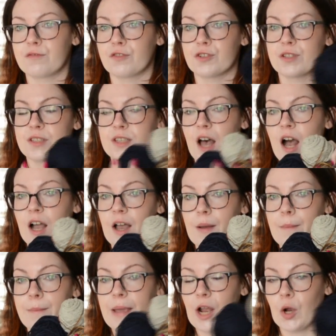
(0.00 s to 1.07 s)
for
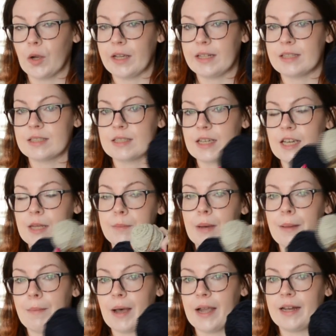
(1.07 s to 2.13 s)
sock pairings in
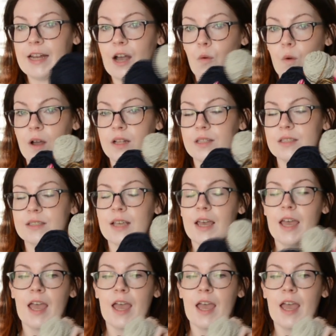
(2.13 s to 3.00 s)
my mind at once,